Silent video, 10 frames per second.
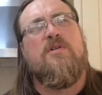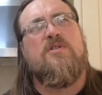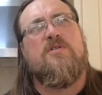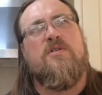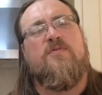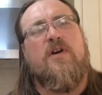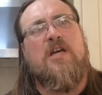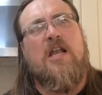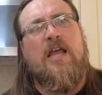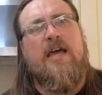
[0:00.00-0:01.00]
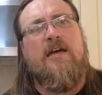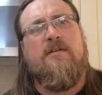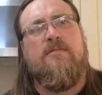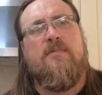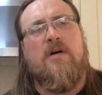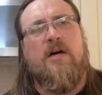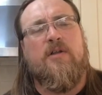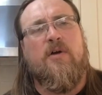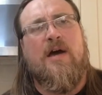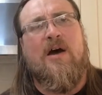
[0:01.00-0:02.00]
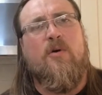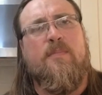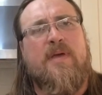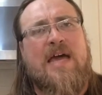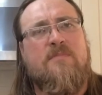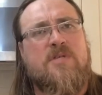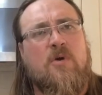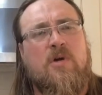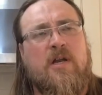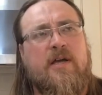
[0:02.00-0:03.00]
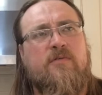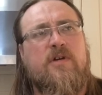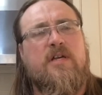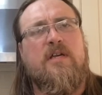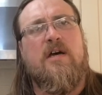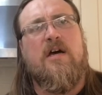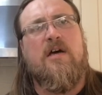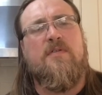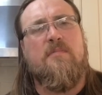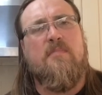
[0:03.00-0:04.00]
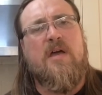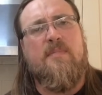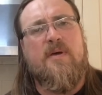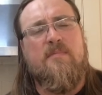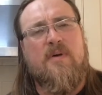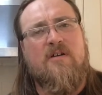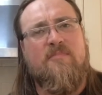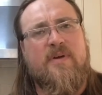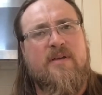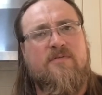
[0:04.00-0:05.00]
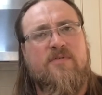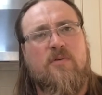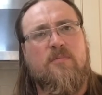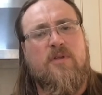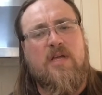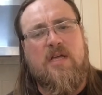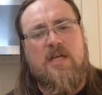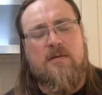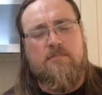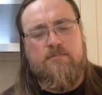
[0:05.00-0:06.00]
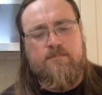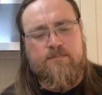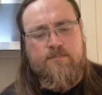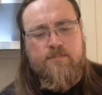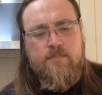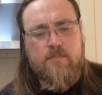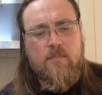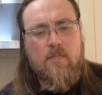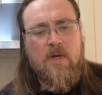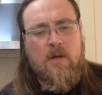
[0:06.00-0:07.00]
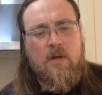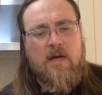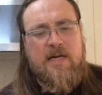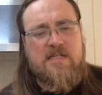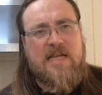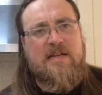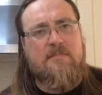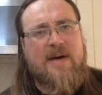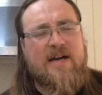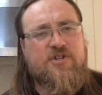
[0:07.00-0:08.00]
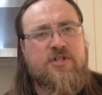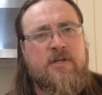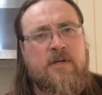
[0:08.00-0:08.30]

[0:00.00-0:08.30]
It's very clear. I don't know how it became so clear really. I think maybe it might have been from the extended mash.